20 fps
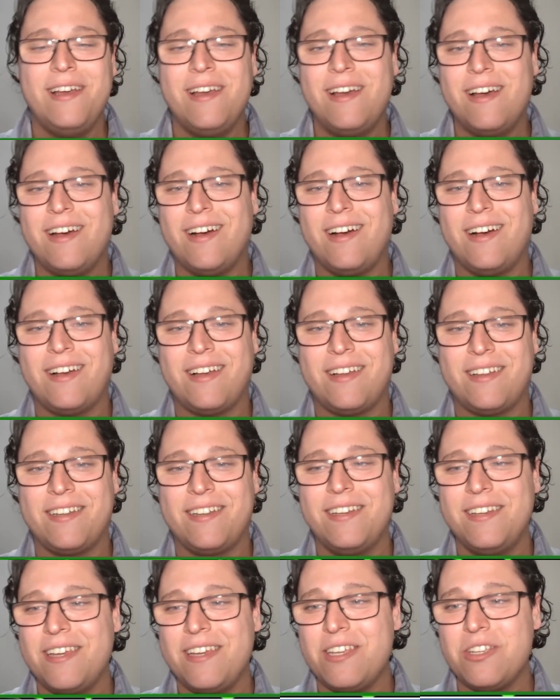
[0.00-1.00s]
Uh,
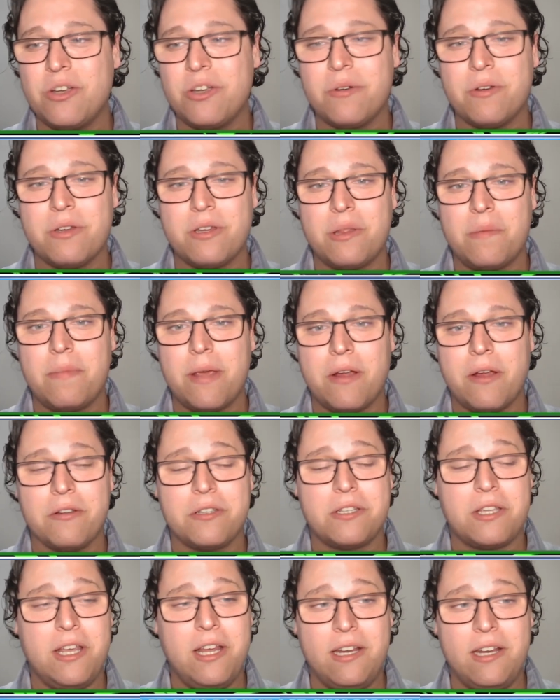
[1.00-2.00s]
he's going to the
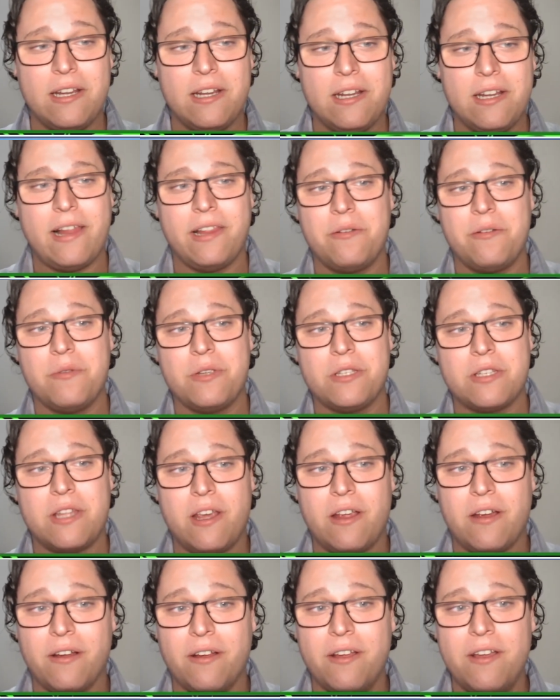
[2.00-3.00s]
Bears. Keenan Allen was
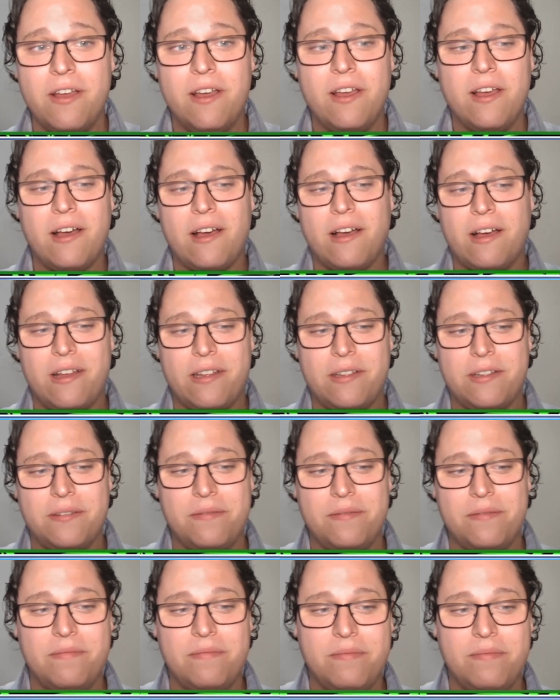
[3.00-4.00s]
there. Uh,
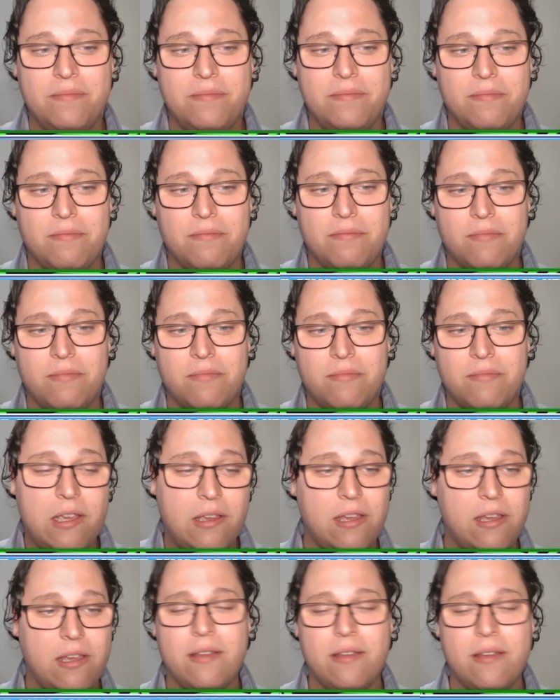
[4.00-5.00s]

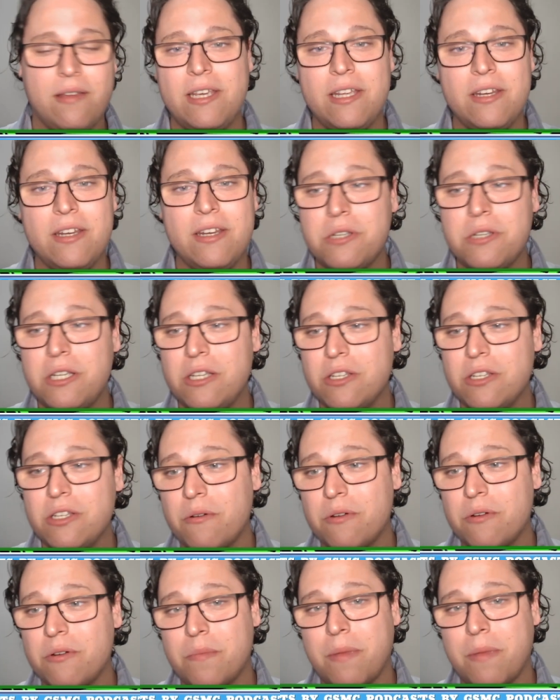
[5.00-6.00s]
he, he knows he's
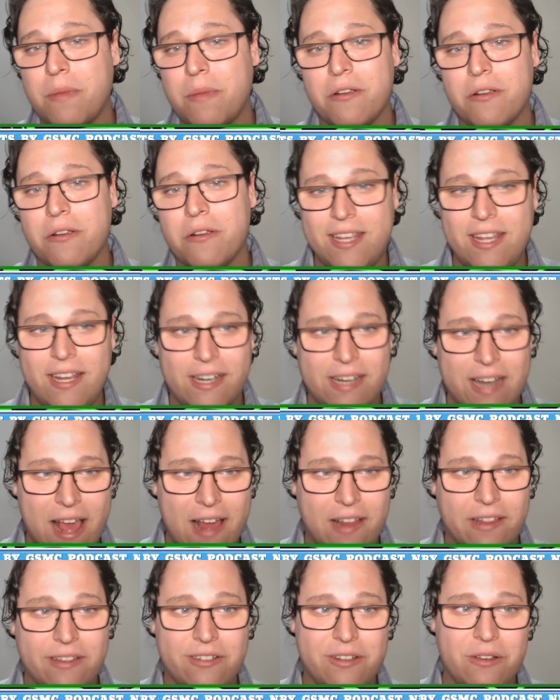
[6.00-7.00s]
going to the Bears. Keenan
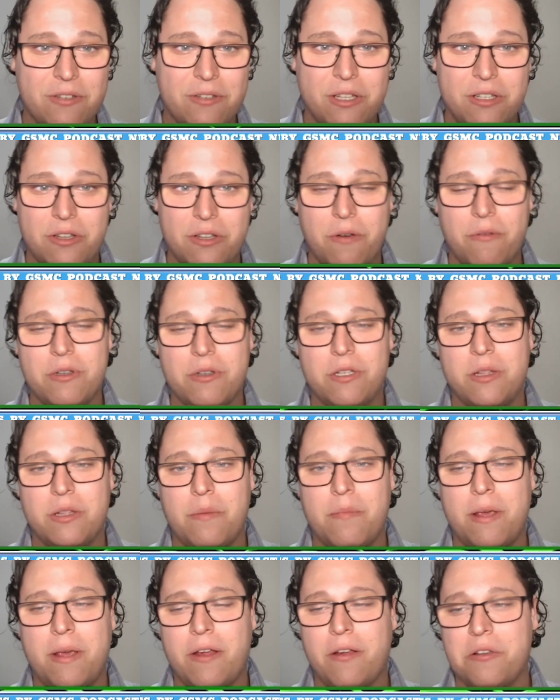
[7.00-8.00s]
Allen knows he's going to the
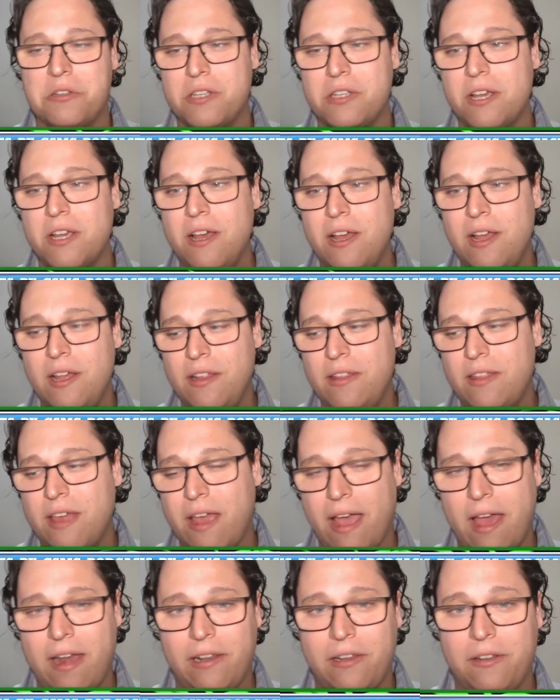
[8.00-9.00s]
Bears. They
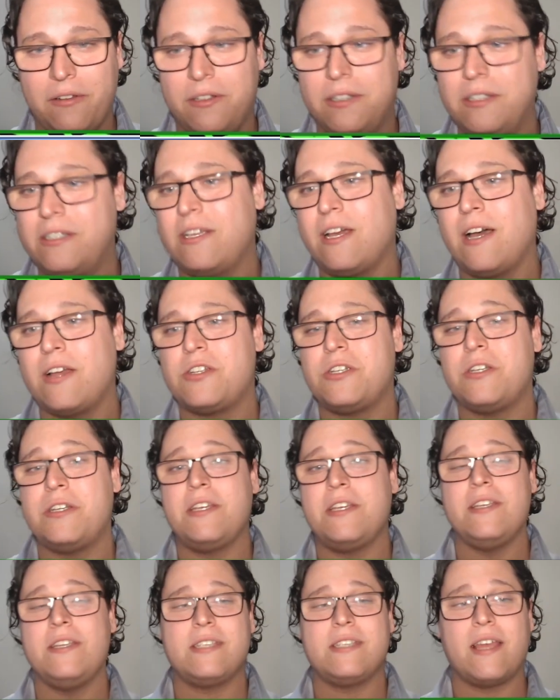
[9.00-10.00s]
had a little discussion.
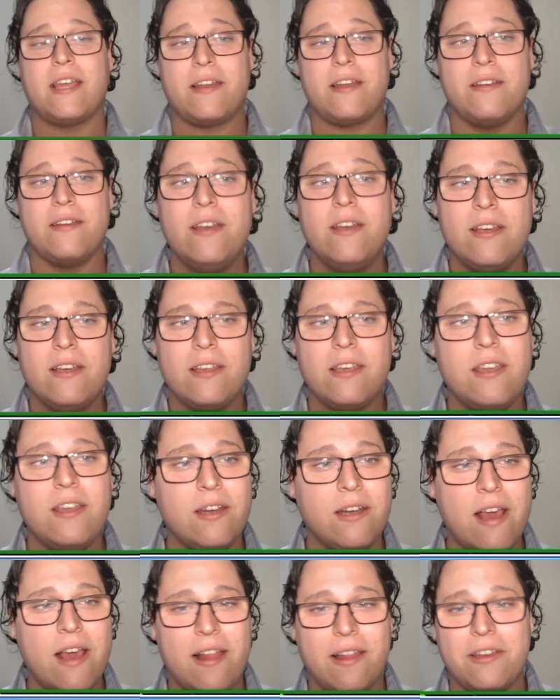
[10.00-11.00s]
He said,
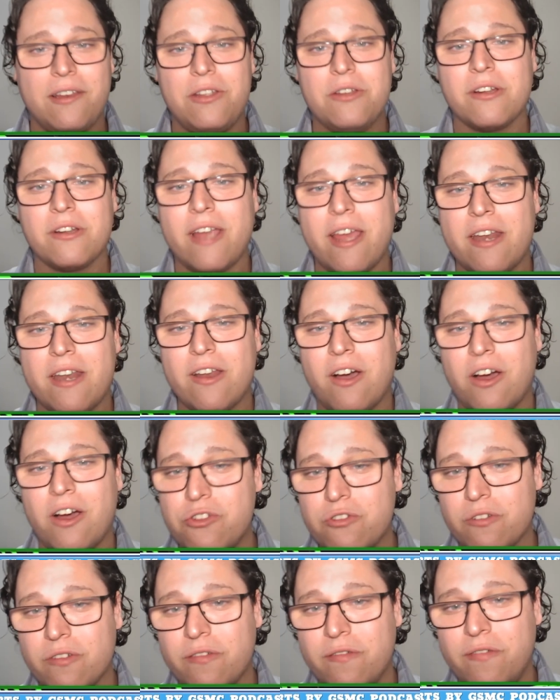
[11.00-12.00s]
Keenan Allen, you're getting one
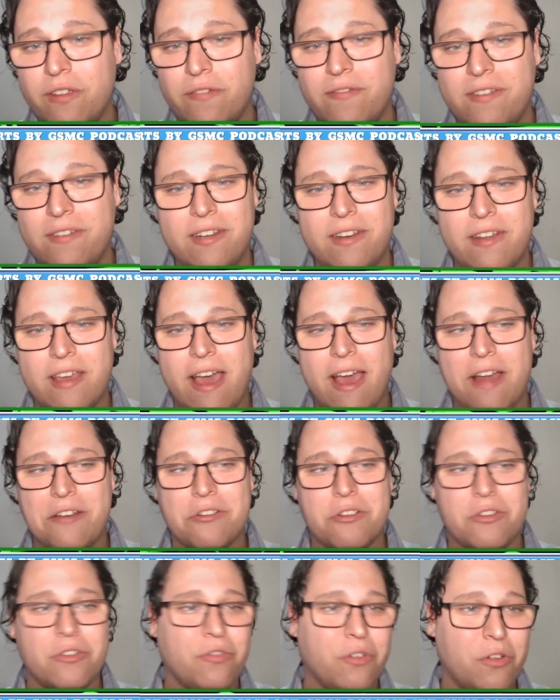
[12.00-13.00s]
hundred fifteen
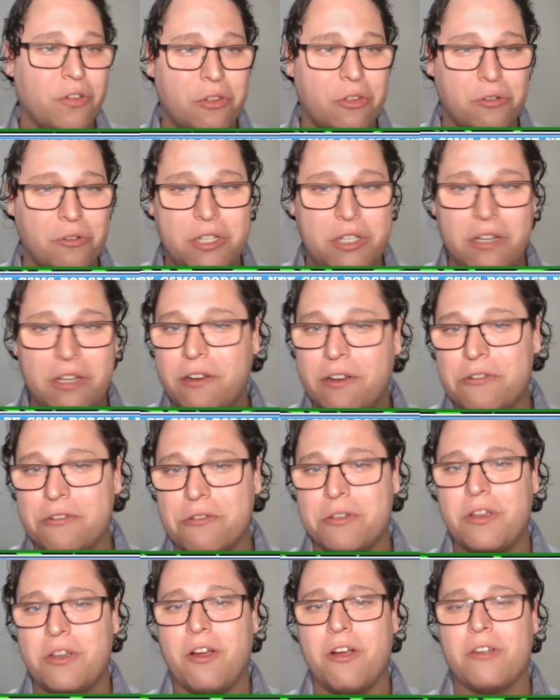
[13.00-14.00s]
catches for thirteen
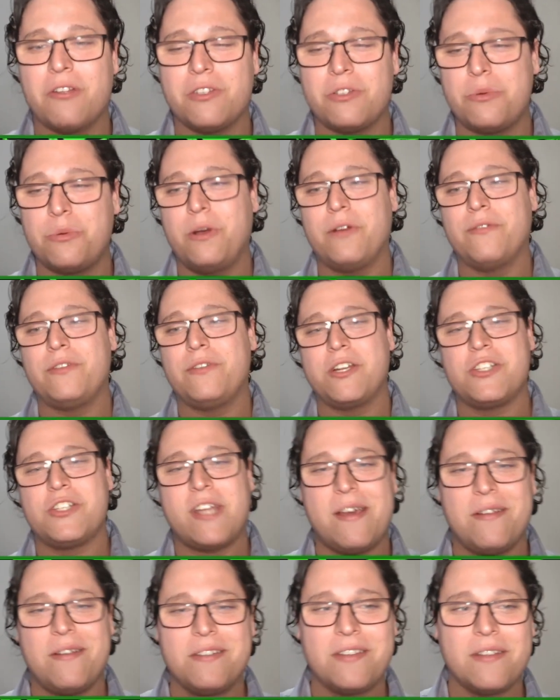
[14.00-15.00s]
hundred yards and twelve
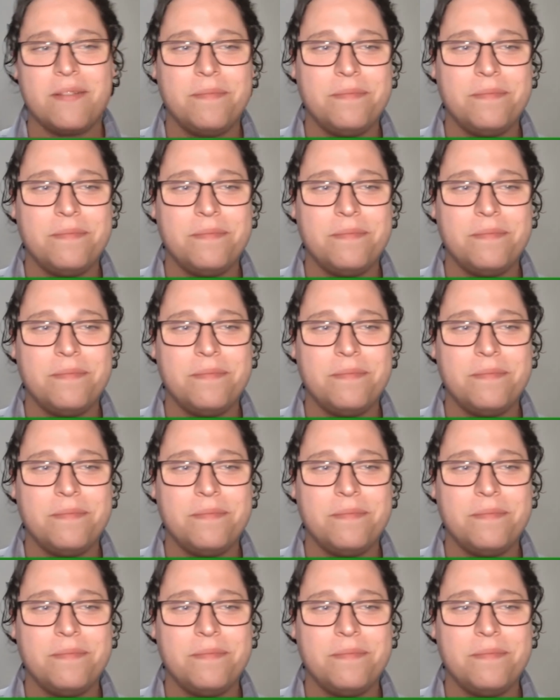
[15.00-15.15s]
touchdowns.